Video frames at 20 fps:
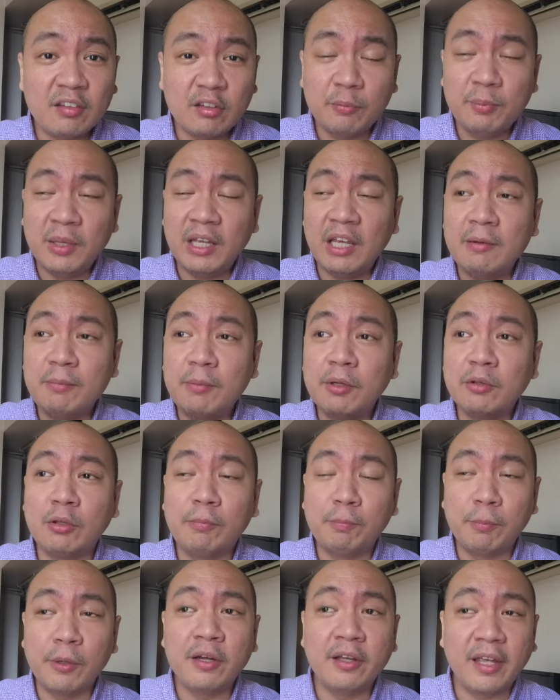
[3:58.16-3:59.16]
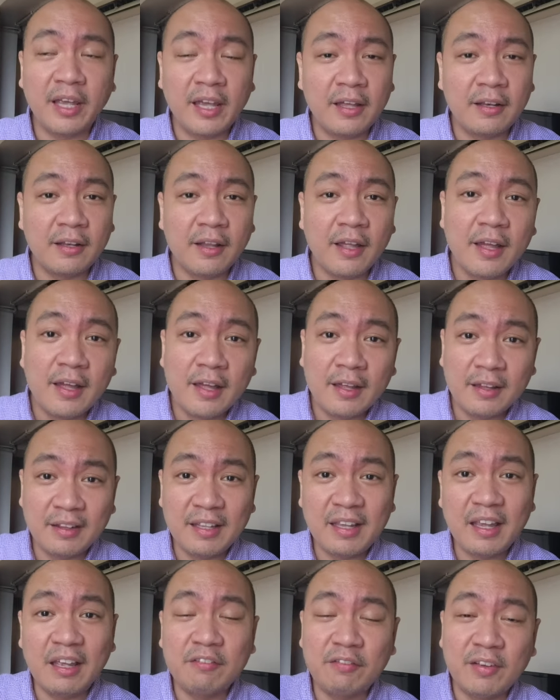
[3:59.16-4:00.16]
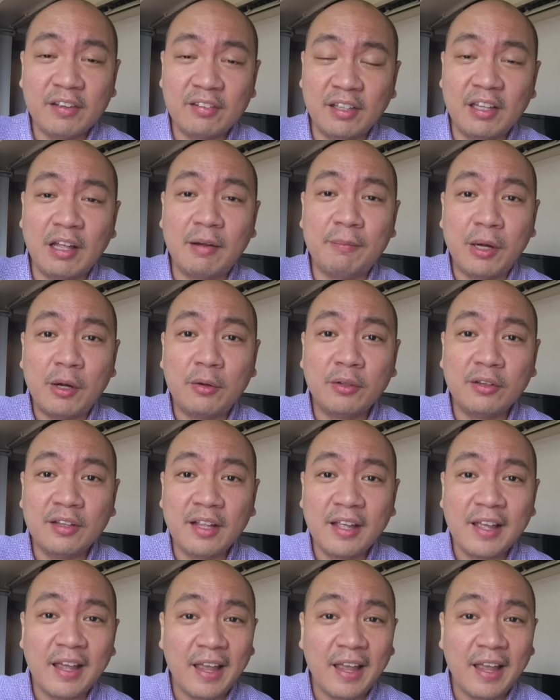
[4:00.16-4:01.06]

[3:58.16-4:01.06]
is to be able to plug in the invested amount